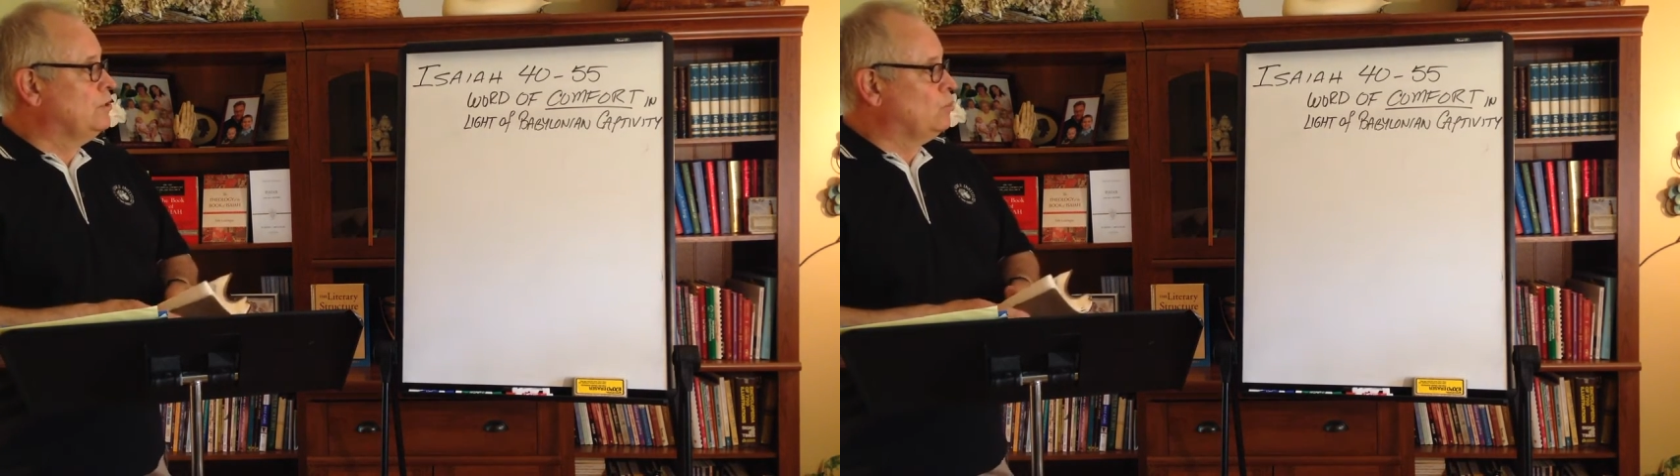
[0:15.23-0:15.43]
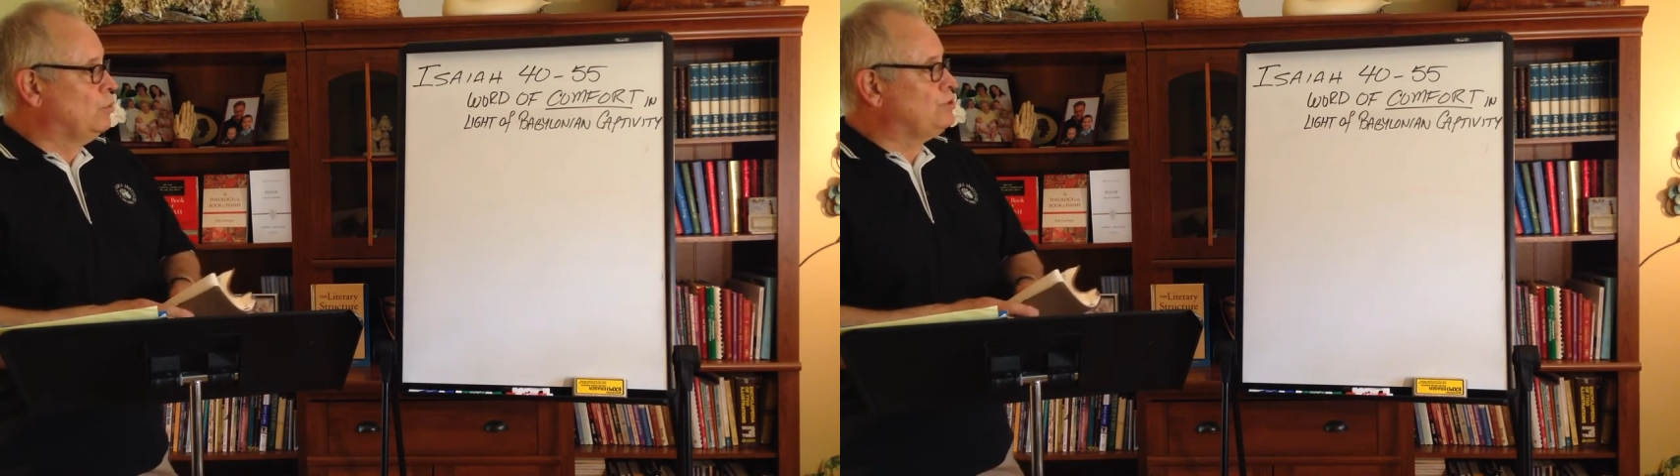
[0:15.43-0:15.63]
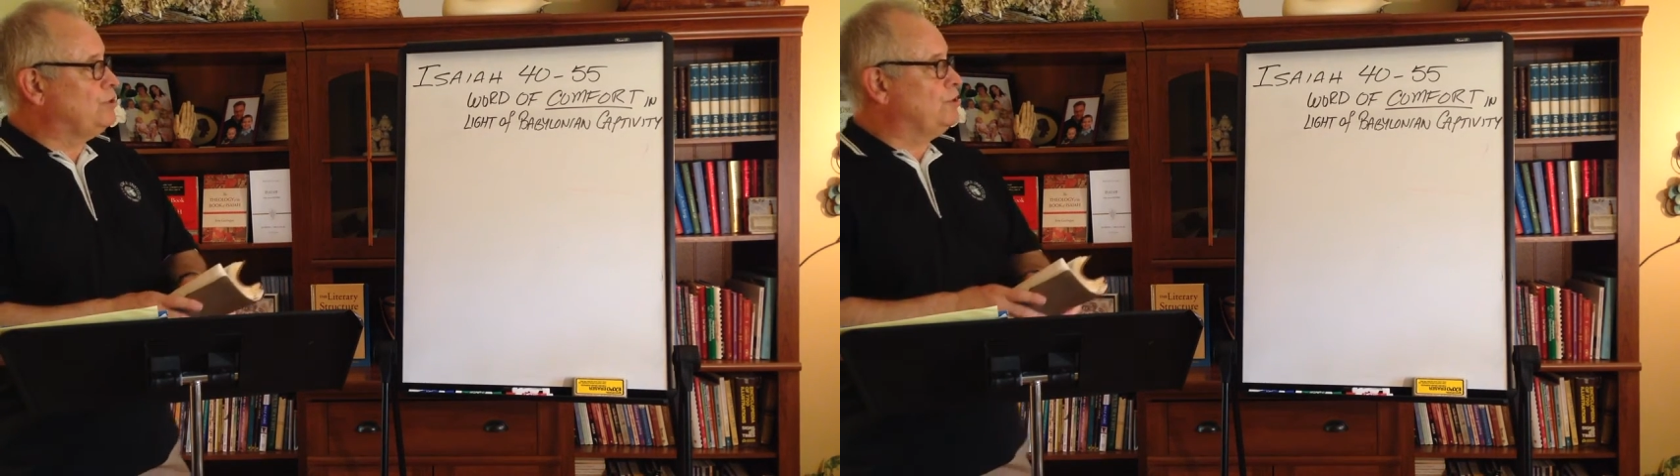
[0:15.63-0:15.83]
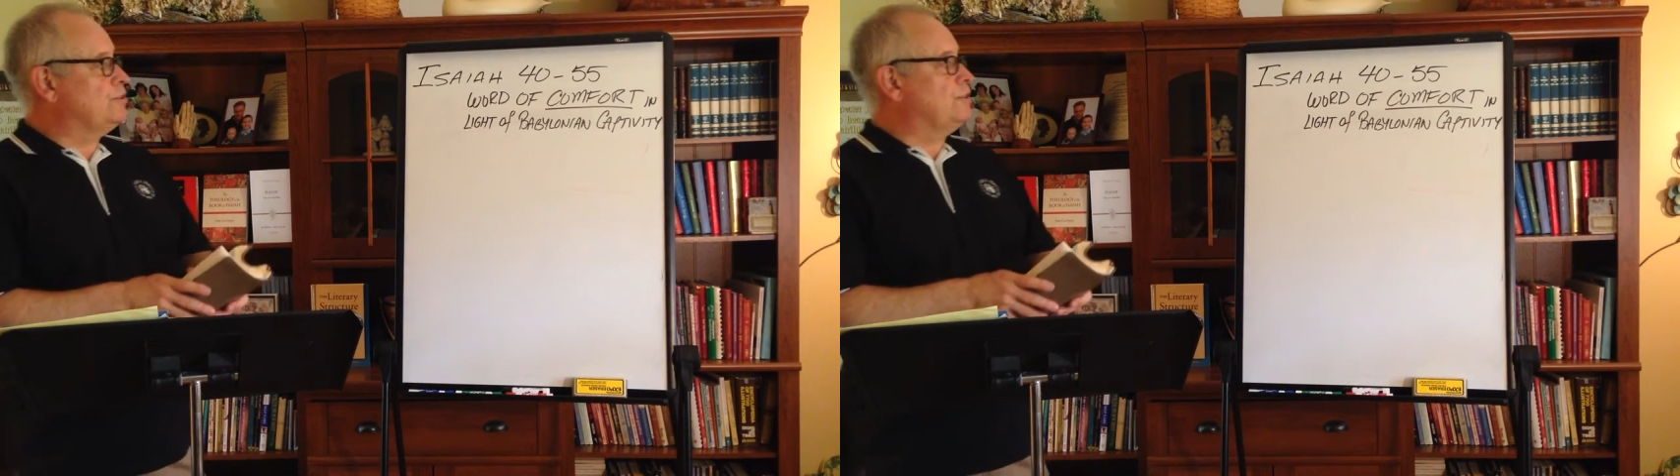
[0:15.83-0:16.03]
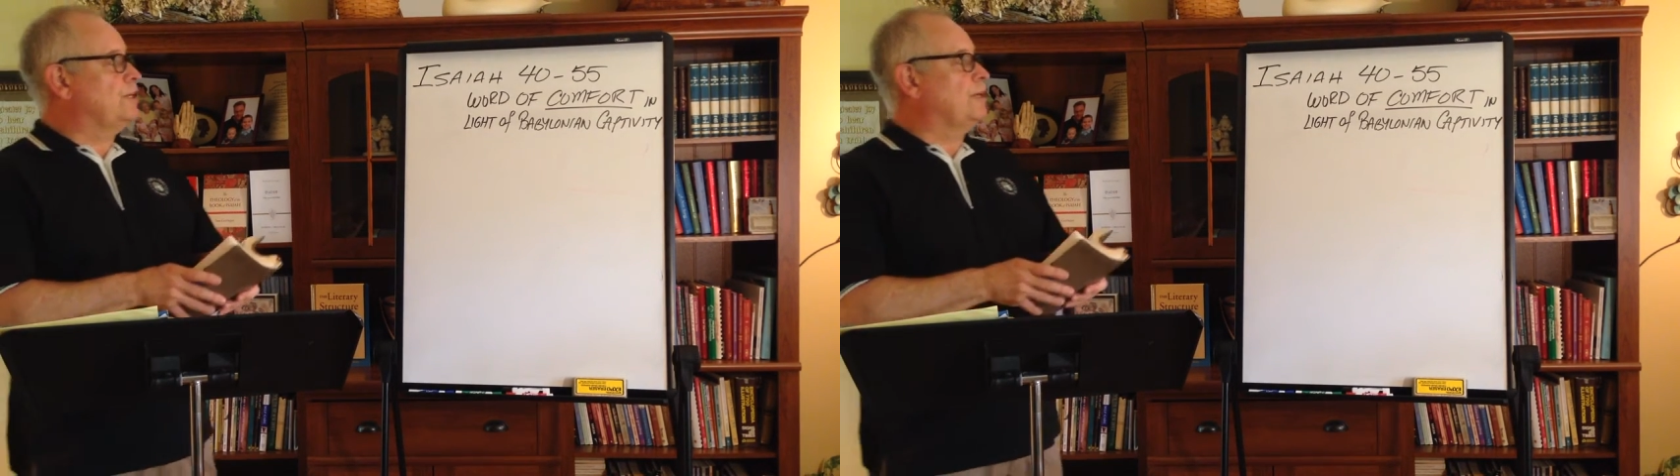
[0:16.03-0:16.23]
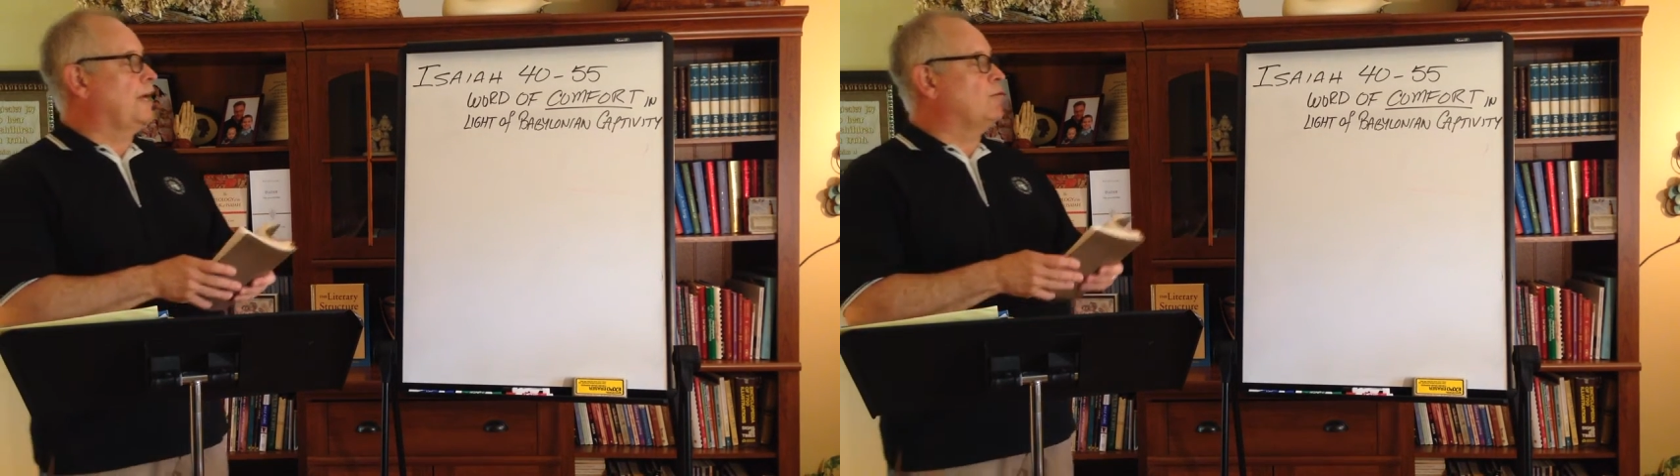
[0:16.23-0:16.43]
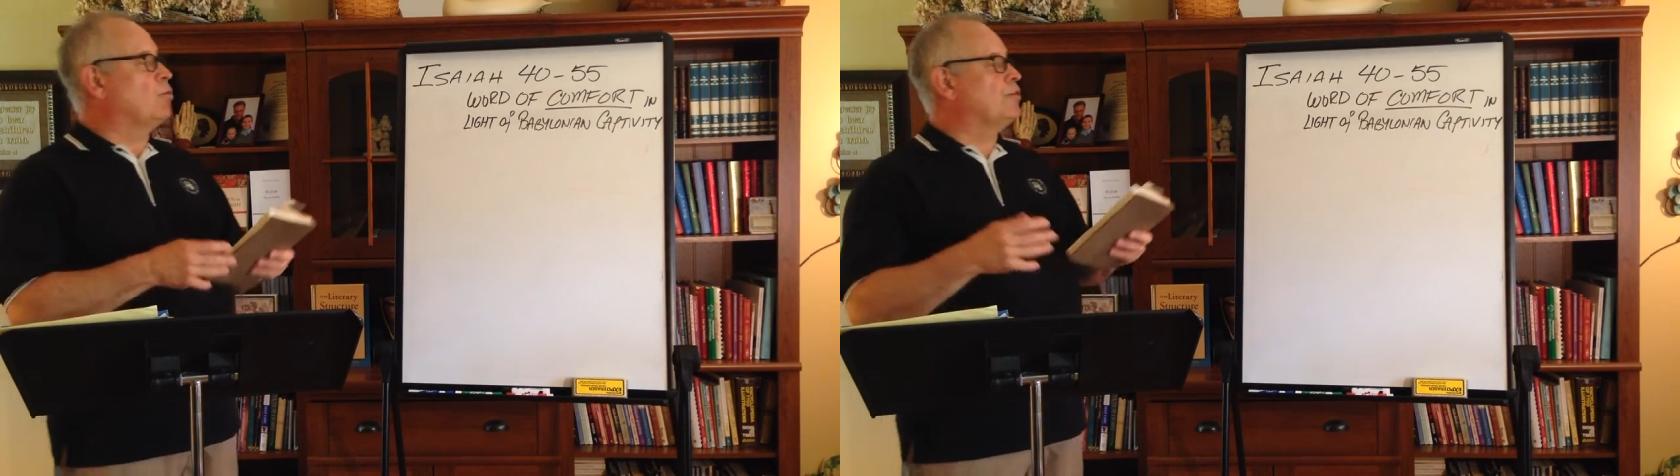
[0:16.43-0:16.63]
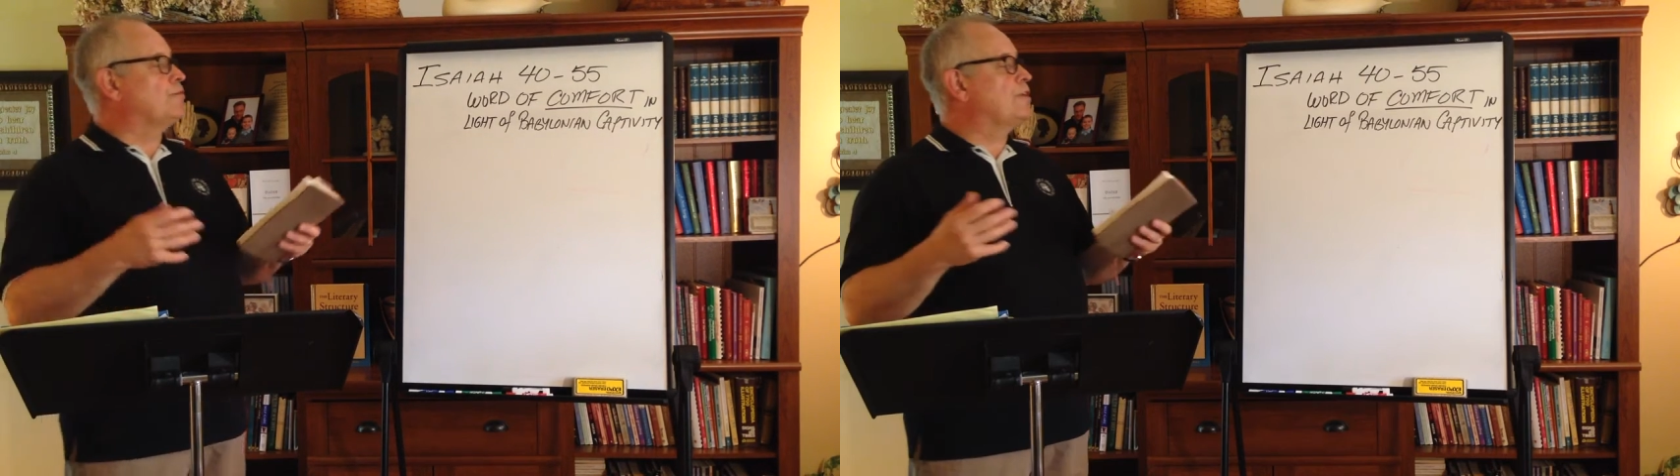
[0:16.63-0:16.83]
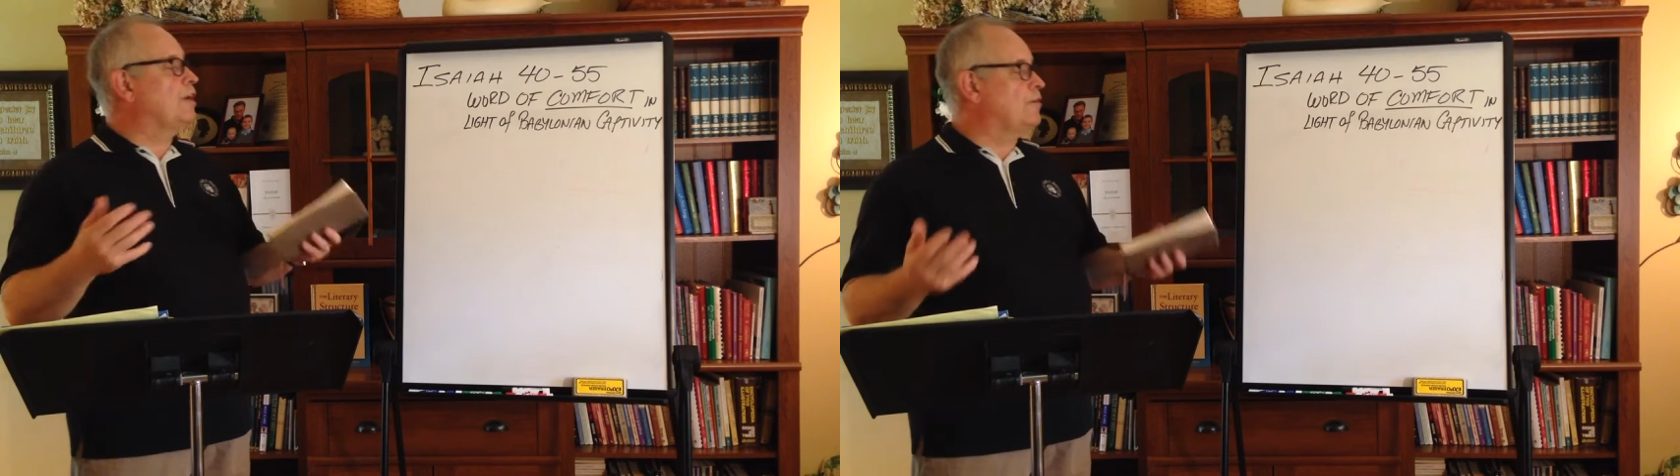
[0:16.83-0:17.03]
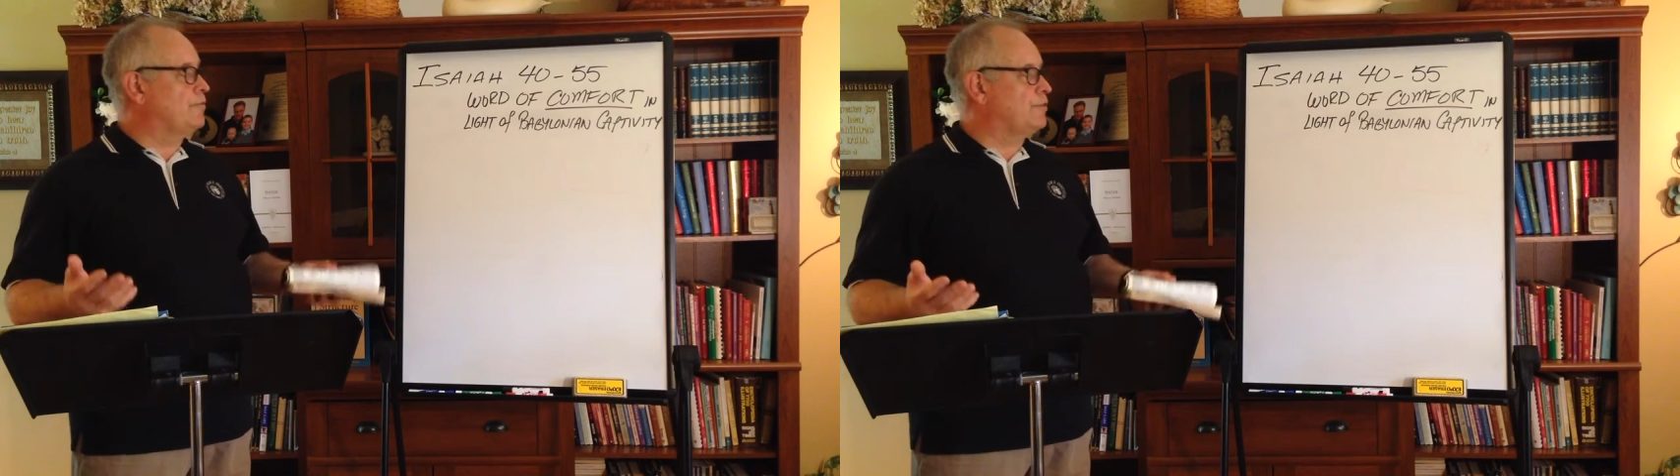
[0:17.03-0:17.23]
which is a word of
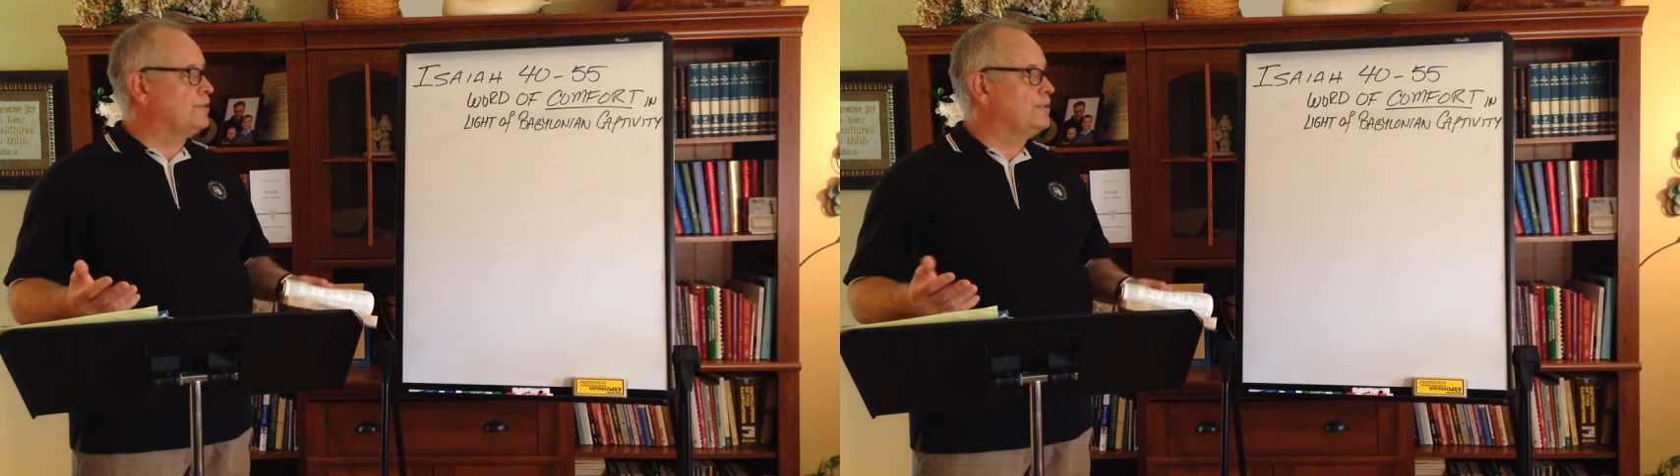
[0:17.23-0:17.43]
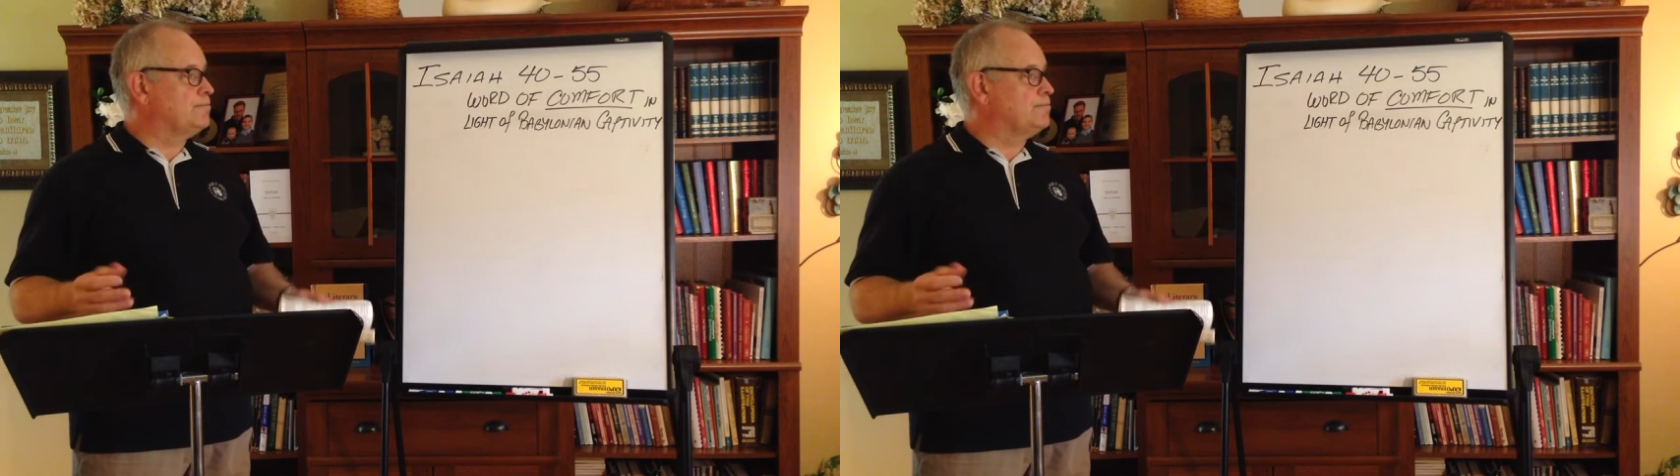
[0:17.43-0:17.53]
comfort